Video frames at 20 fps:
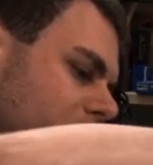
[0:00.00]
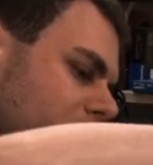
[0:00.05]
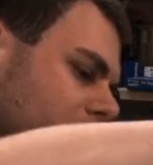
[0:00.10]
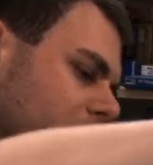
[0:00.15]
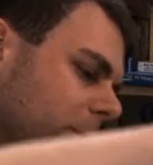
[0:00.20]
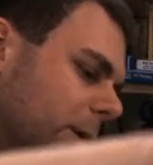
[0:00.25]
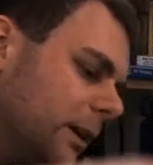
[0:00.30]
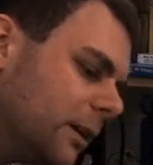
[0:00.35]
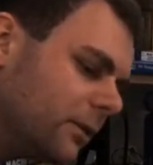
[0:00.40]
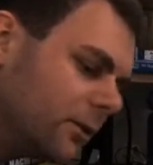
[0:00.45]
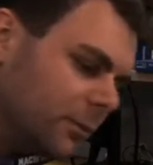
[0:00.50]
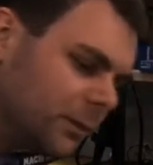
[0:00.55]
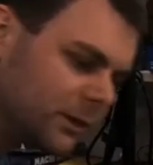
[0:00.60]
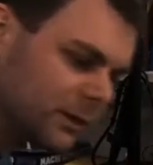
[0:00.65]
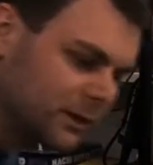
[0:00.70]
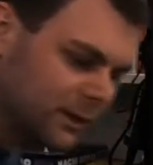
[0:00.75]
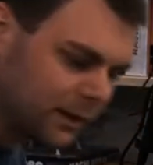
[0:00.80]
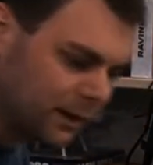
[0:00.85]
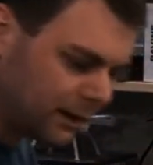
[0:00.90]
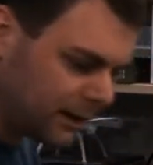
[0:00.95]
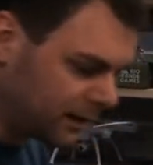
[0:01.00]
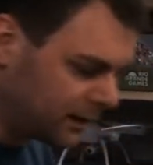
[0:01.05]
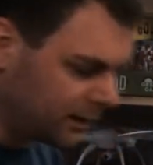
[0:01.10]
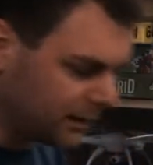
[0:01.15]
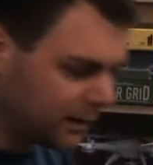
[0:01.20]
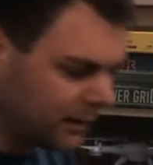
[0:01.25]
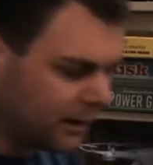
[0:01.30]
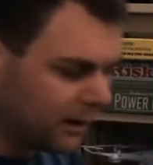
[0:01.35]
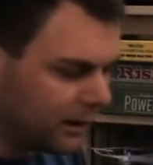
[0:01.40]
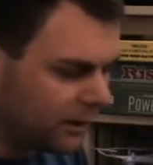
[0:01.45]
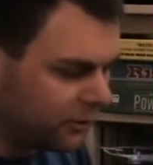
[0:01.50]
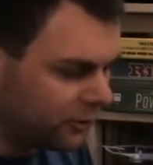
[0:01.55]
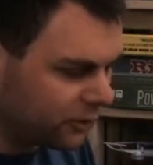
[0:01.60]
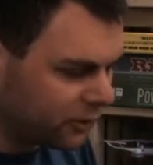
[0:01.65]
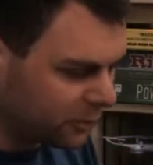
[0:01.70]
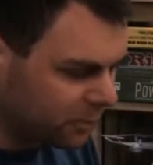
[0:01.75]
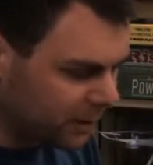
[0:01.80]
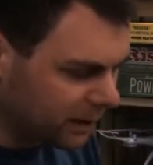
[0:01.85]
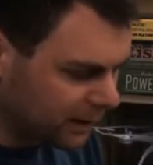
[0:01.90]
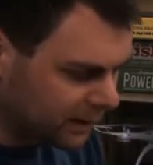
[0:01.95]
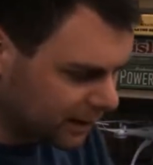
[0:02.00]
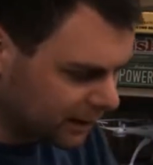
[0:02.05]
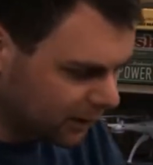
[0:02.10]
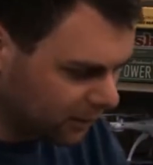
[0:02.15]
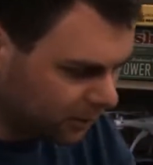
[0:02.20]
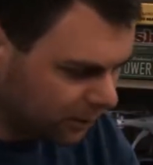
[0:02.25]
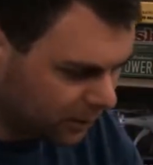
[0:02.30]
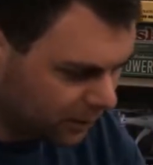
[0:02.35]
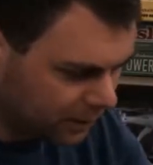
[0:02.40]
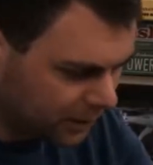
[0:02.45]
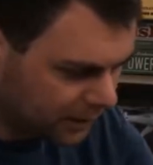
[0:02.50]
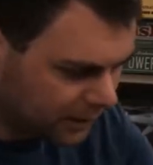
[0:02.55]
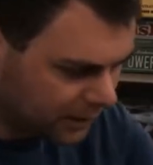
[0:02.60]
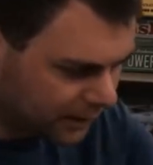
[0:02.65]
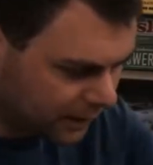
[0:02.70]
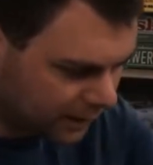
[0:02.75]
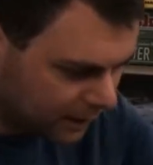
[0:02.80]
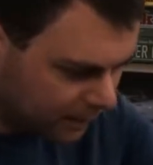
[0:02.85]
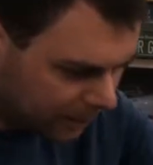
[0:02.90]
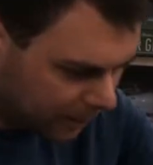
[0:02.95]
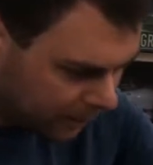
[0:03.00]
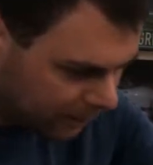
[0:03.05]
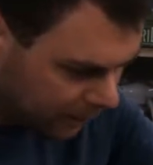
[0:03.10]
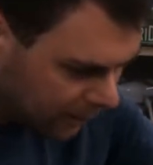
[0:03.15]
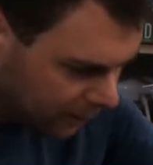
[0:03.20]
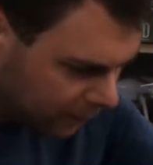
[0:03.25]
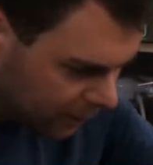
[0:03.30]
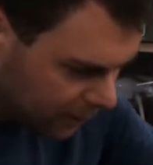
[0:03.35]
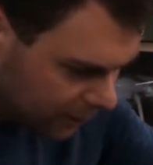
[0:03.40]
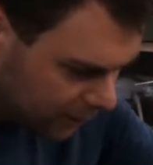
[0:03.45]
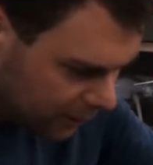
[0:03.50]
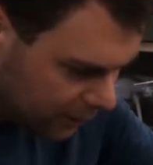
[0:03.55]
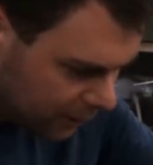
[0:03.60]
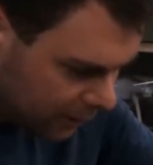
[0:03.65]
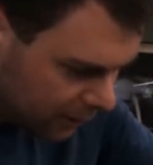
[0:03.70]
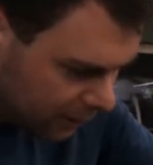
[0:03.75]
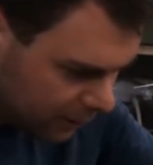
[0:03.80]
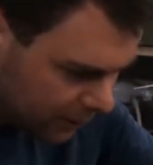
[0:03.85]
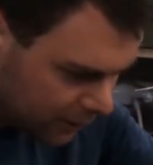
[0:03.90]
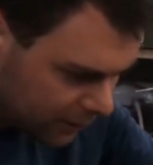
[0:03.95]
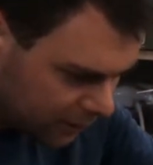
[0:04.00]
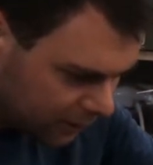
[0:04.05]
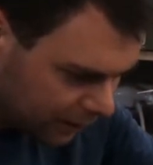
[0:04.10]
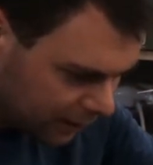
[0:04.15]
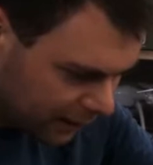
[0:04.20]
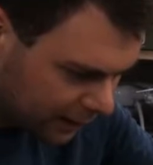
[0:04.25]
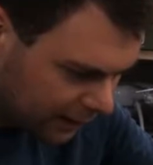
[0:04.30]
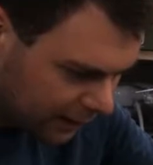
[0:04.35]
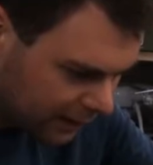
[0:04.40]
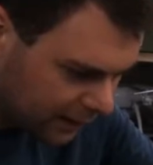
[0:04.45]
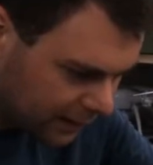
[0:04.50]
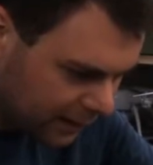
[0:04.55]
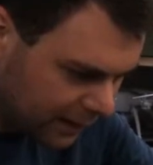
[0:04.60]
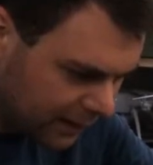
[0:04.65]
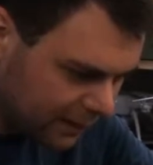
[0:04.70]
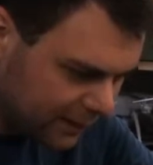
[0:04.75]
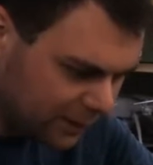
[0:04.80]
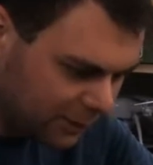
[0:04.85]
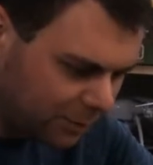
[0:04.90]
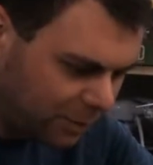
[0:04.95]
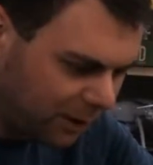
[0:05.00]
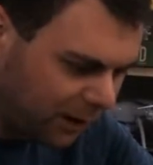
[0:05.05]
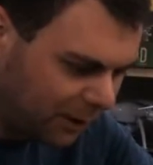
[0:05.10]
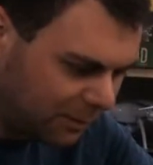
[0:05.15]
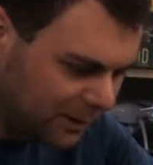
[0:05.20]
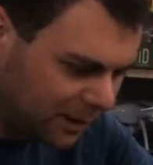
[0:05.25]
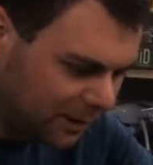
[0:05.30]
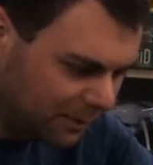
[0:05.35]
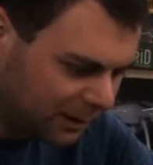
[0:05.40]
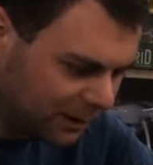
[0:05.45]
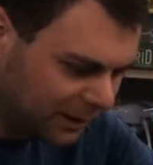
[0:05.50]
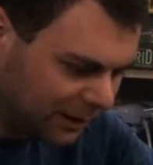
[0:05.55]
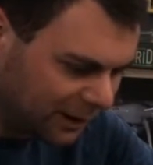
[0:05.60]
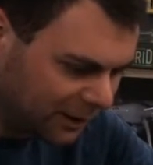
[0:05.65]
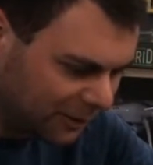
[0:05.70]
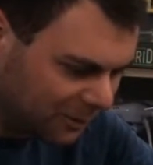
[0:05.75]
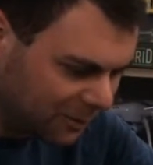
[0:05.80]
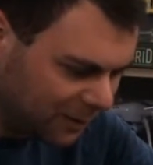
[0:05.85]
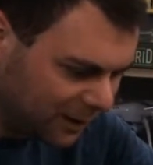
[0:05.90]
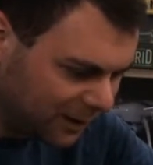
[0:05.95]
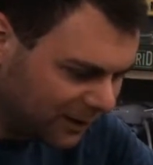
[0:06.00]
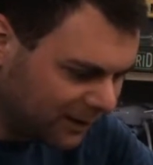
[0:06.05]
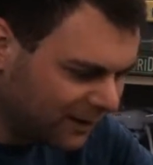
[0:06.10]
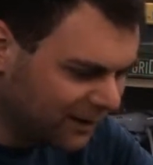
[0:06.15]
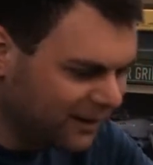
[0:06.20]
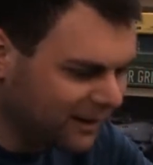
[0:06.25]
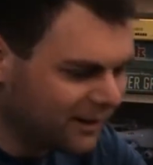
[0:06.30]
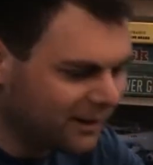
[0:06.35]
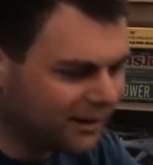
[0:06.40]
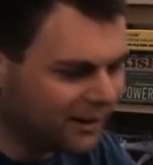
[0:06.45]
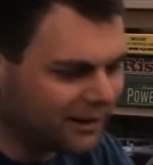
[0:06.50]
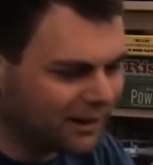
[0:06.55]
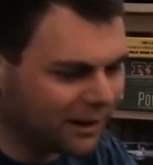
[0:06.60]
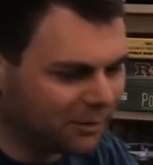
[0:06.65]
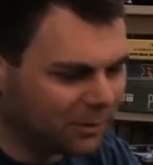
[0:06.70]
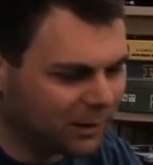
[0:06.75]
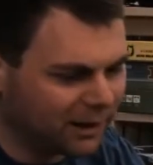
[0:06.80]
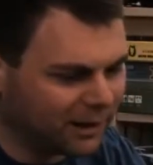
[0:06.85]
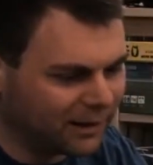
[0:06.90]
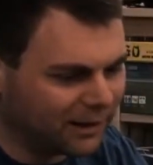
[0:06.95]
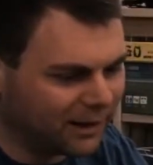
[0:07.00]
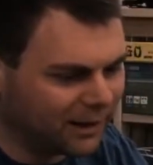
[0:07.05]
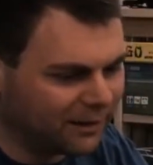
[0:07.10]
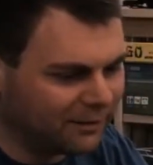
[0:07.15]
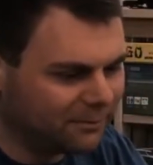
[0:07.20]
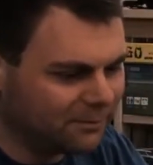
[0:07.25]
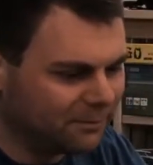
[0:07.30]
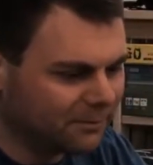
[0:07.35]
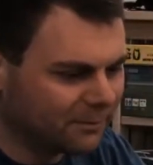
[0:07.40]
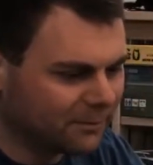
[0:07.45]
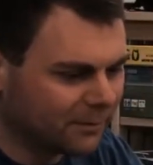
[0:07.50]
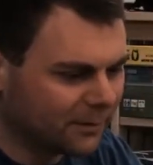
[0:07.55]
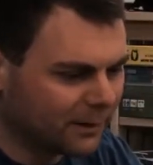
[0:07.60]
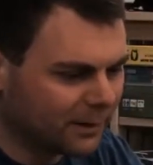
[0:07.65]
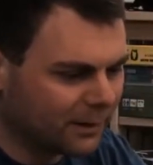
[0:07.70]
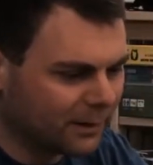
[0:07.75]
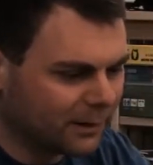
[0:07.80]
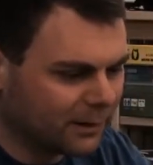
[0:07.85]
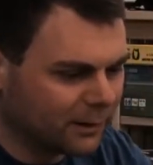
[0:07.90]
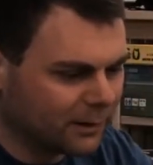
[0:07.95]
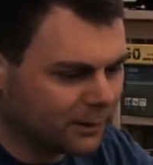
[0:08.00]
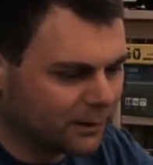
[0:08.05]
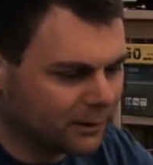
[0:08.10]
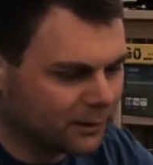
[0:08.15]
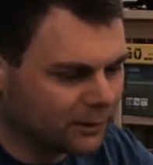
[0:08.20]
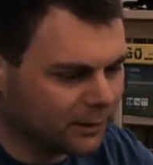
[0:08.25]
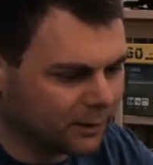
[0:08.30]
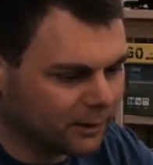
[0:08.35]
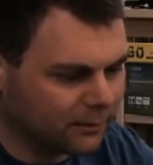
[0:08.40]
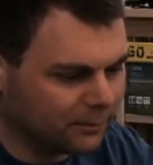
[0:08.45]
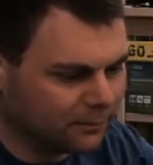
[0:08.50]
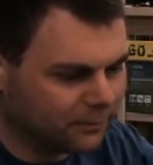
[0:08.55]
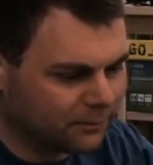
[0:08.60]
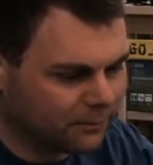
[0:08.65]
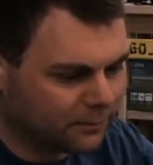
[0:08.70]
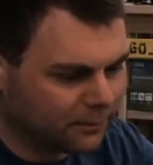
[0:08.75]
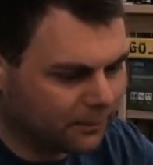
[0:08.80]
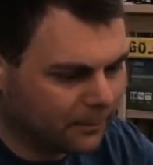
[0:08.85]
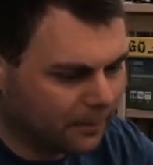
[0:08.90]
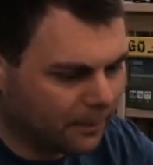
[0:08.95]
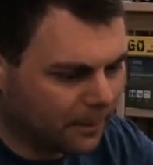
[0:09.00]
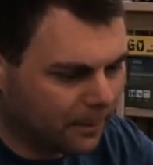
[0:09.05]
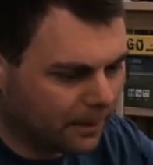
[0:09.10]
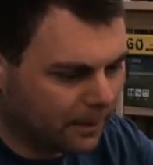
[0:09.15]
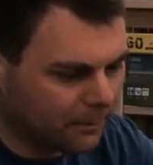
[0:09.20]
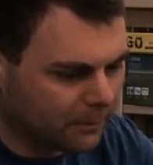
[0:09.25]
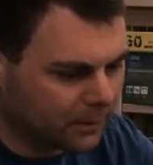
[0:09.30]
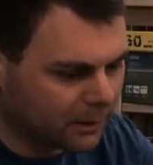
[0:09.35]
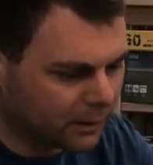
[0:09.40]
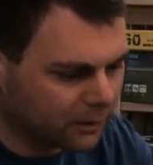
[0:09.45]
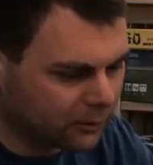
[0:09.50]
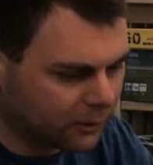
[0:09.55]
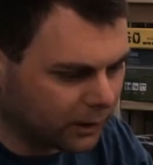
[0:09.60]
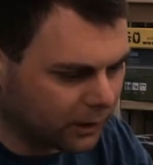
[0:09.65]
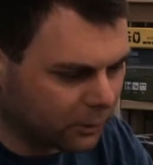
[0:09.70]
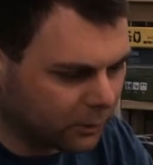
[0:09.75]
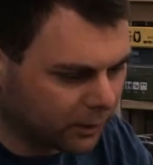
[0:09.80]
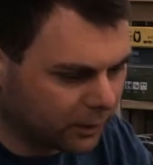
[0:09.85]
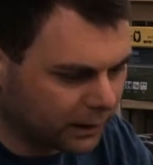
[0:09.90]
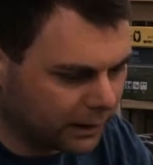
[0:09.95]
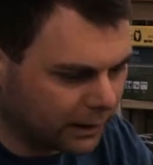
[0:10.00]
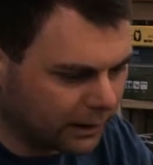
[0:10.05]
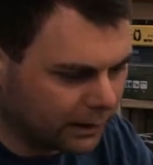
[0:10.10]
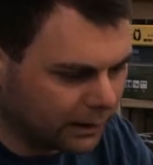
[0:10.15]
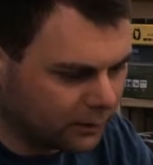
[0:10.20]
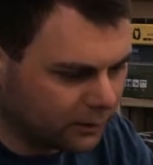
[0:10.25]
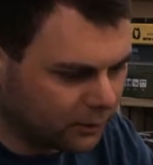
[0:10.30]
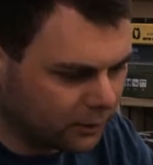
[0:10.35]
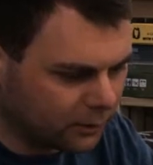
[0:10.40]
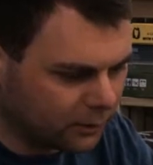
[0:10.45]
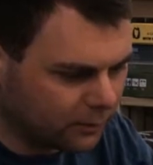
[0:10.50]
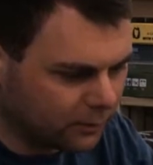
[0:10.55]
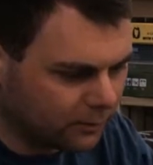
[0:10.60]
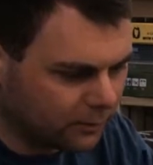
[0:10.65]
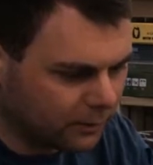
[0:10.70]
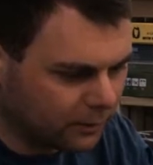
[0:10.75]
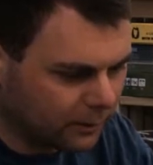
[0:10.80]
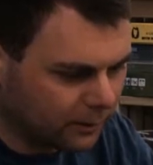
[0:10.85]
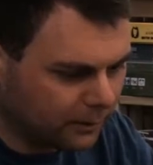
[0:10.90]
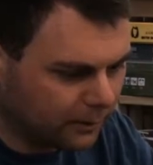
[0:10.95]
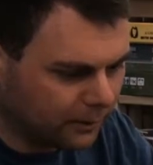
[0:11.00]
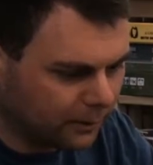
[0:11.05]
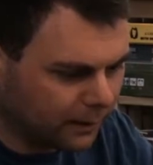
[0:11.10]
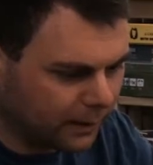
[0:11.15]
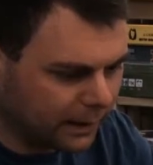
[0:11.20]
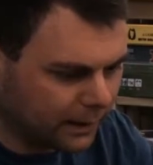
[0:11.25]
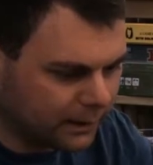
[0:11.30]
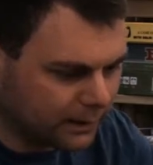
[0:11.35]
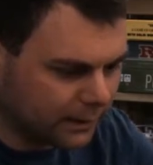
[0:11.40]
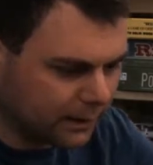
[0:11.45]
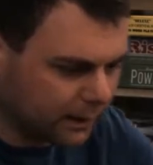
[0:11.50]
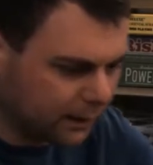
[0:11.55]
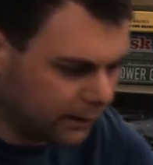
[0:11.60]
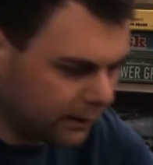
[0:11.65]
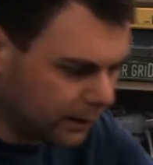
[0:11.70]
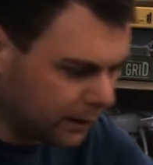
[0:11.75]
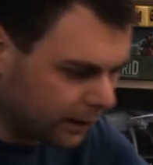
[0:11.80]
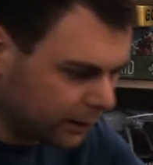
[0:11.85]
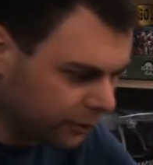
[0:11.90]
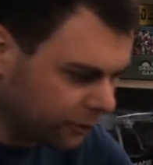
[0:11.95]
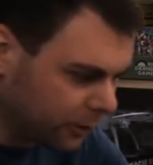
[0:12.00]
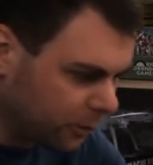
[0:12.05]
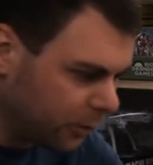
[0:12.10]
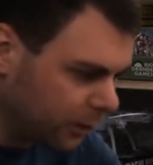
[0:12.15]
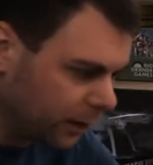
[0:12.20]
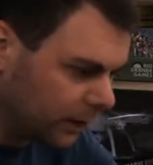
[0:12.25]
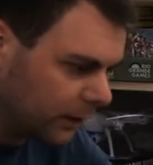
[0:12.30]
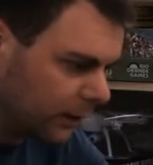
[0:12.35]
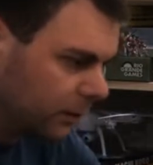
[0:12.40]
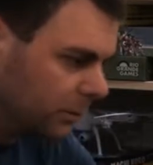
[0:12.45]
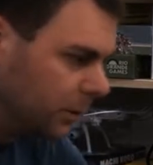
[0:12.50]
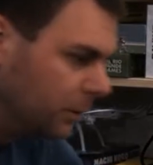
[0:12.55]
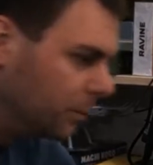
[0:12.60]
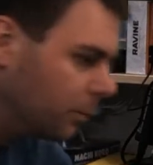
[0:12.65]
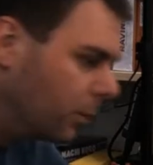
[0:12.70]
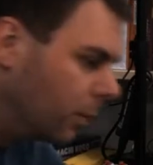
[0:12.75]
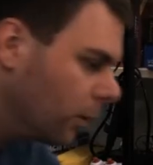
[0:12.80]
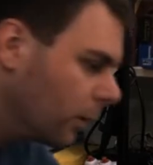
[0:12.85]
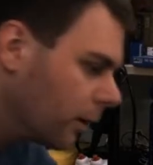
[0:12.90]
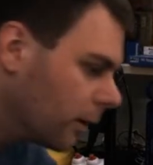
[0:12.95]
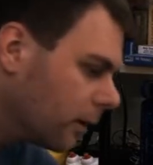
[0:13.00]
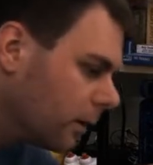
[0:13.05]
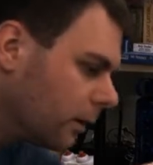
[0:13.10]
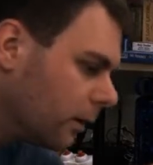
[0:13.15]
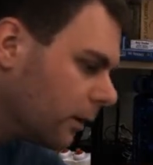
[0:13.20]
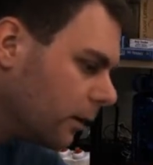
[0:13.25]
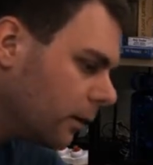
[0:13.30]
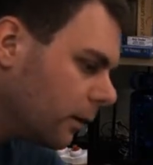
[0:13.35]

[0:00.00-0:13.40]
was a bit of a mistake, just because I don't want to be sticking my fingers into the grease directly. It is still propped up a little, but not by a lot. So I'm going to try to work it into this, and I think I actually want a little bit more.